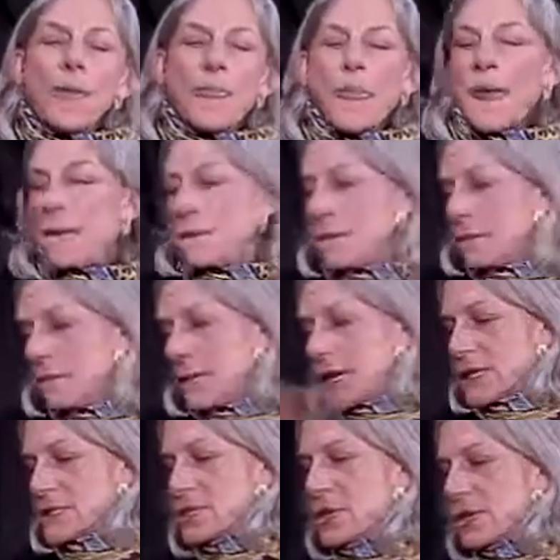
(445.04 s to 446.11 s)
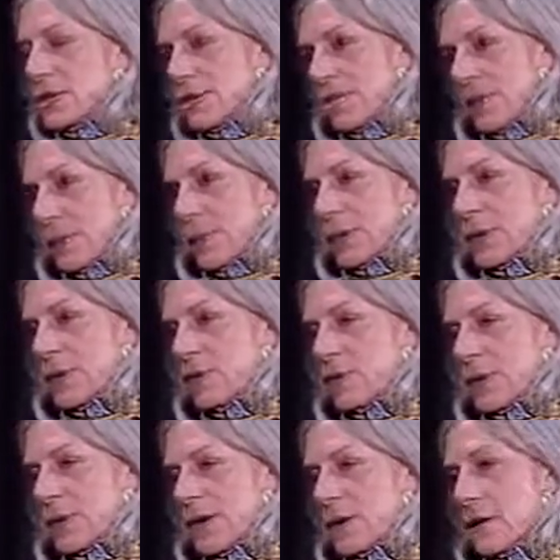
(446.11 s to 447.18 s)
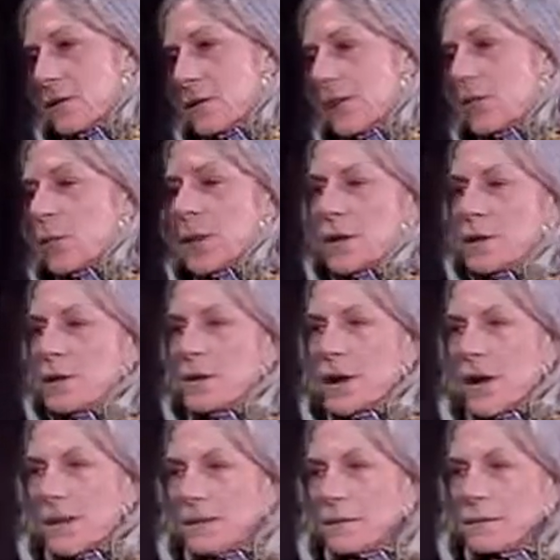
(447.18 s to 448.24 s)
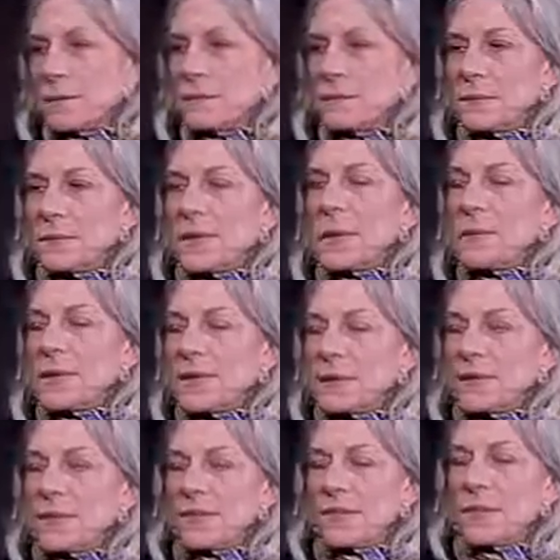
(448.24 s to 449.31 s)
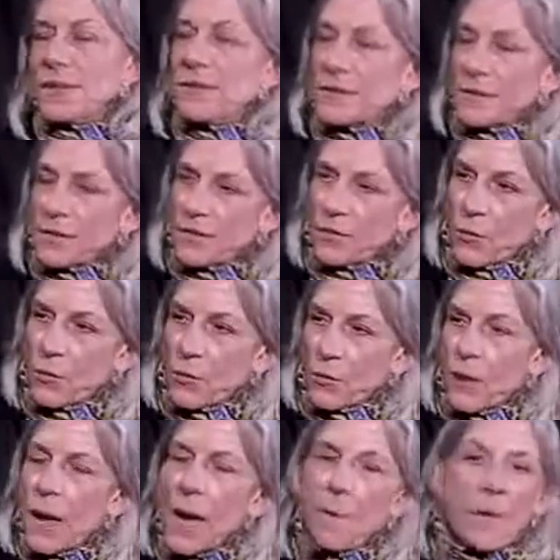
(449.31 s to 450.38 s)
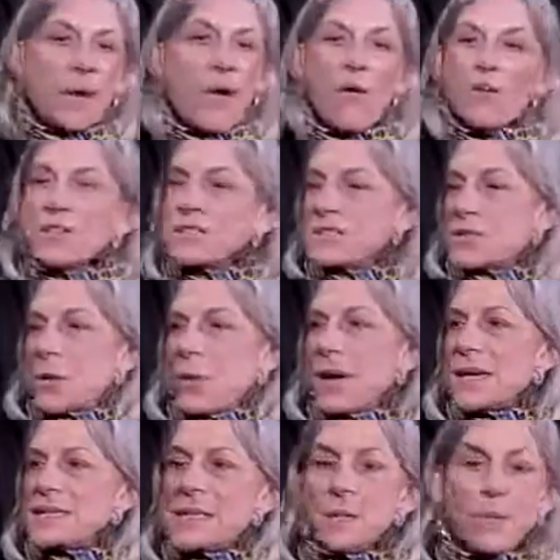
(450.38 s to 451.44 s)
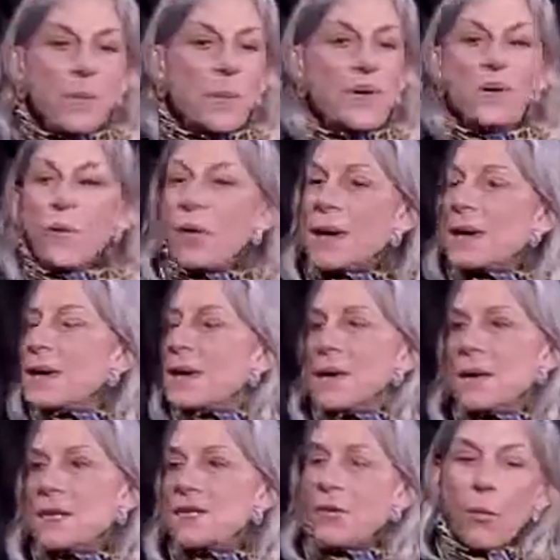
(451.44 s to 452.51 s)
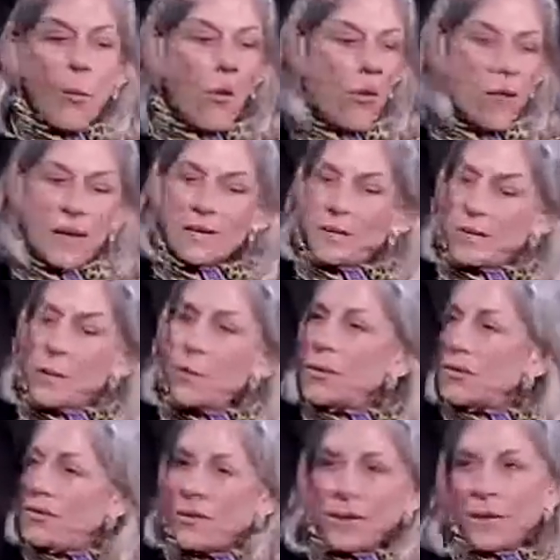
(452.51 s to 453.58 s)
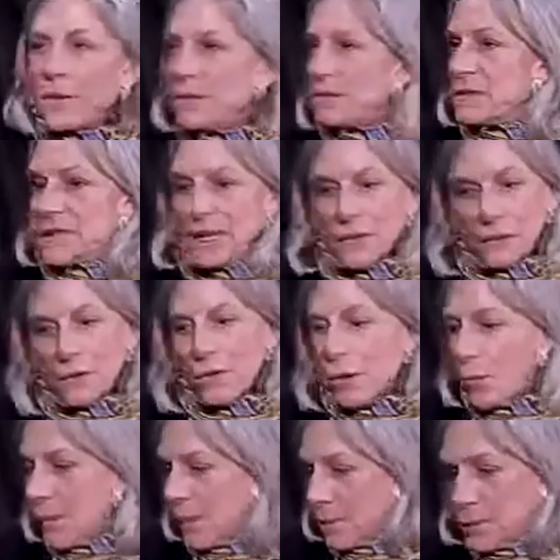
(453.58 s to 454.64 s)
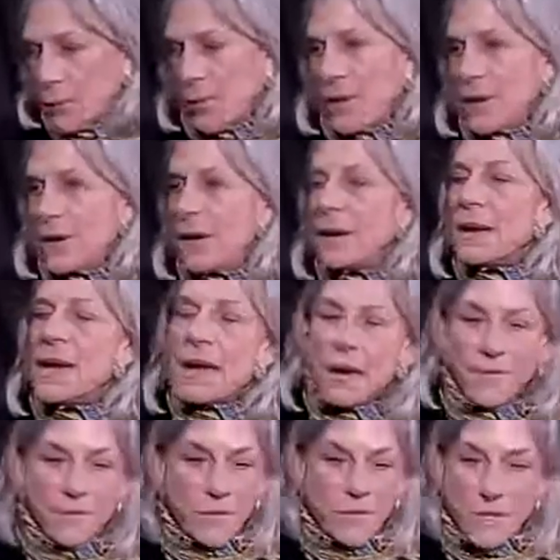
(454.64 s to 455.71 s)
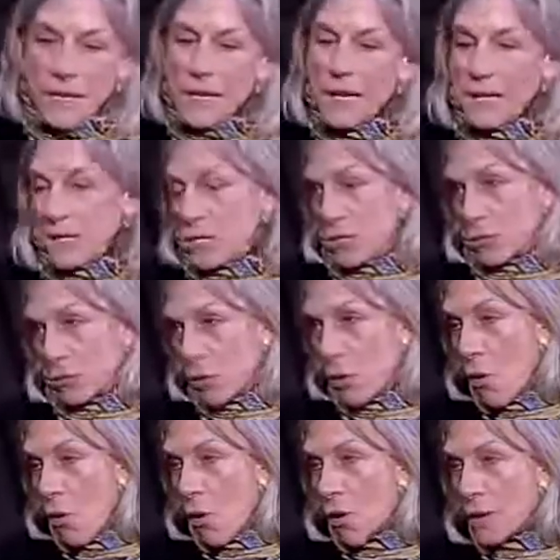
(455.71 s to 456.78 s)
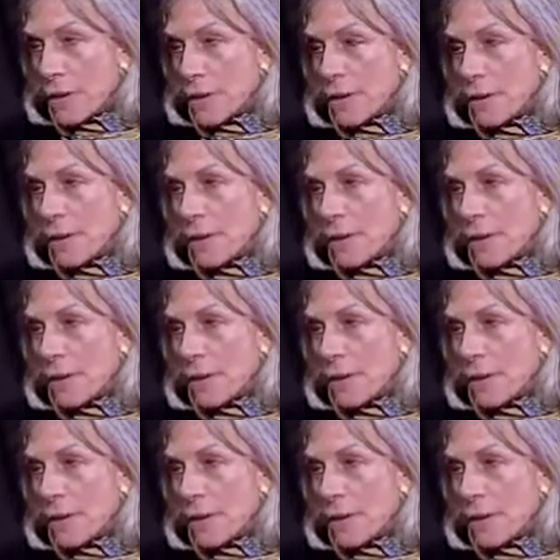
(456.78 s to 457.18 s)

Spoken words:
then next year you flip it and do it here. This way you're not keeping the disease in the soil. But ours is so easy, we've been doing it years. So all I do is dig a little bit and put it in. If you're digging into your lawn,